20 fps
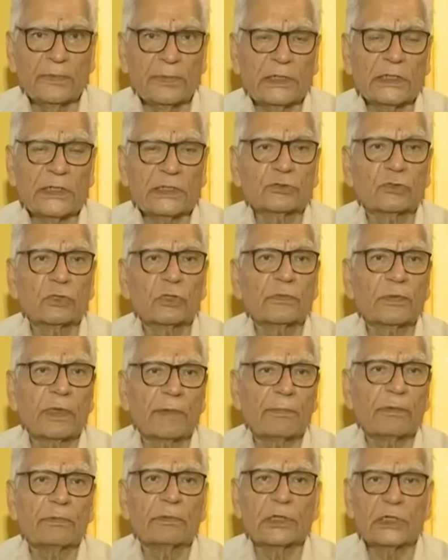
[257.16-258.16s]
I mean, that sort of
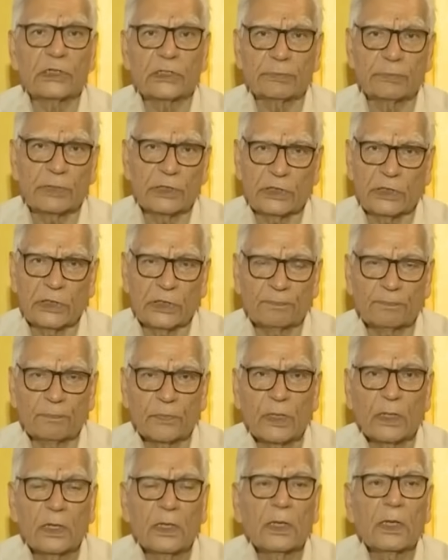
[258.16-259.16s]
capability is built in.
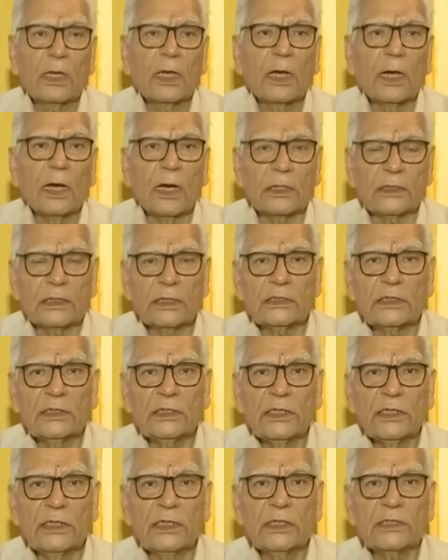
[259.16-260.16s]
Mm-hmm. Another
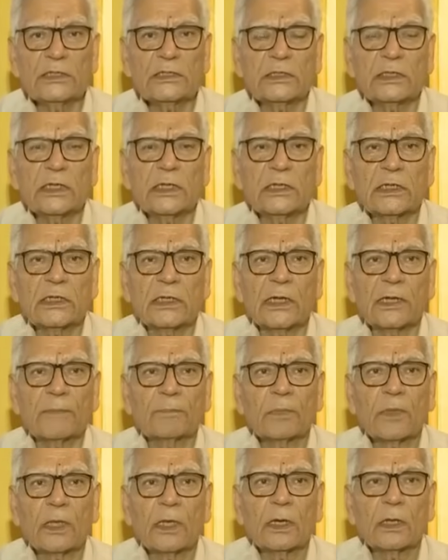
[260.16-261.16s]
thing is that a
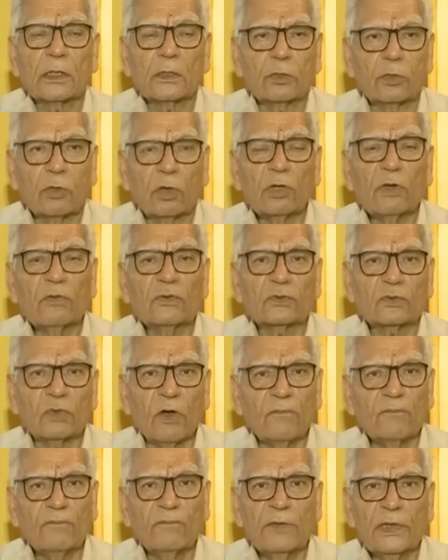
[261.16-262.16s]
lot of
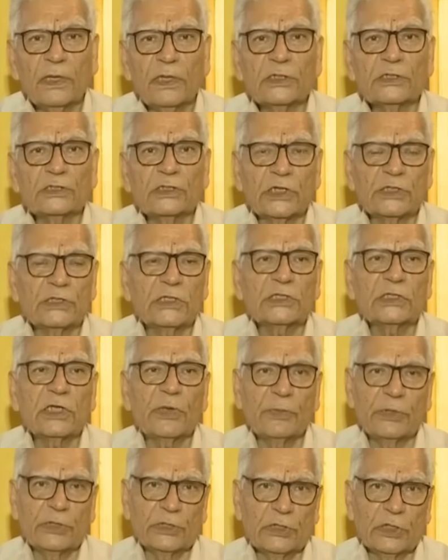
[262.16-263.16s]
software changes
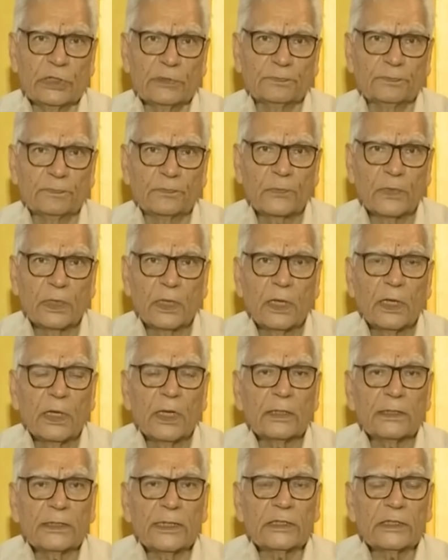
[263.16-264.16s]
have been done.
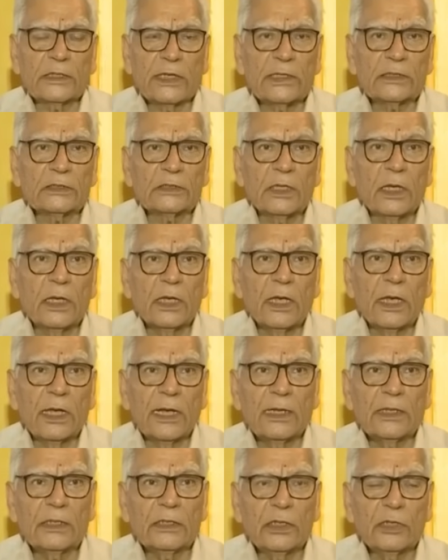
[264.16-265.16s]
That takes,
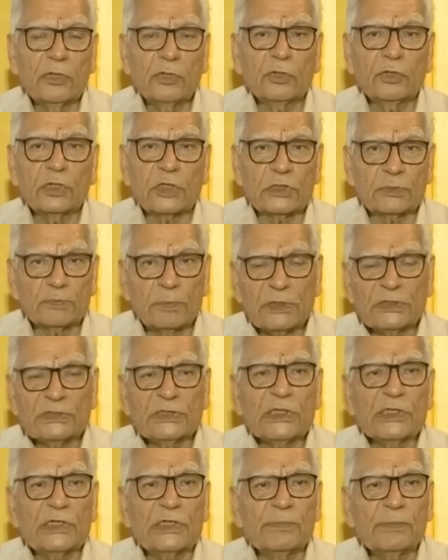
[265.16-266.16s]
and the, you know,
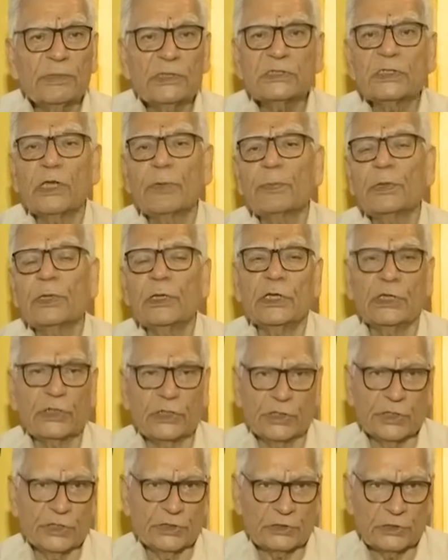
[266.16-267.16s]
dispersion limits have been
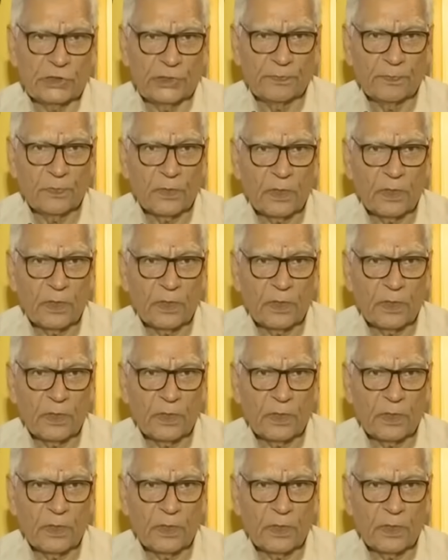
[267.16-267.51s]
increased.